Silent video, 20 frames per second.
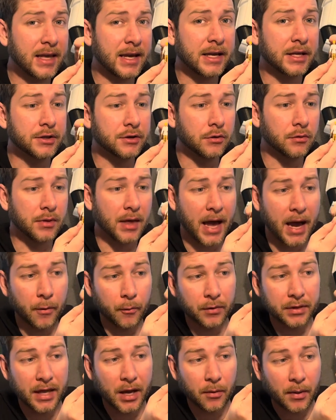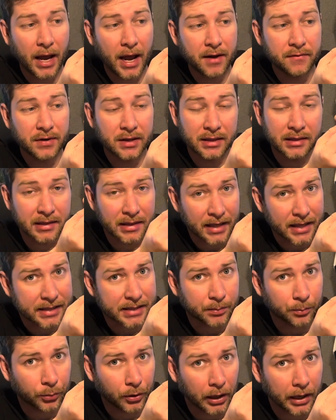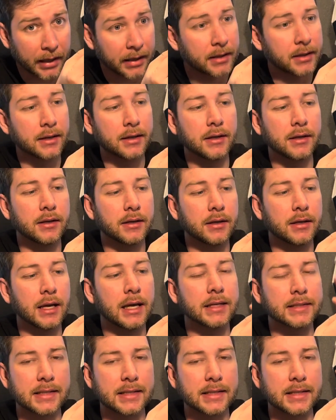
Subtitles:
could do that without having this break is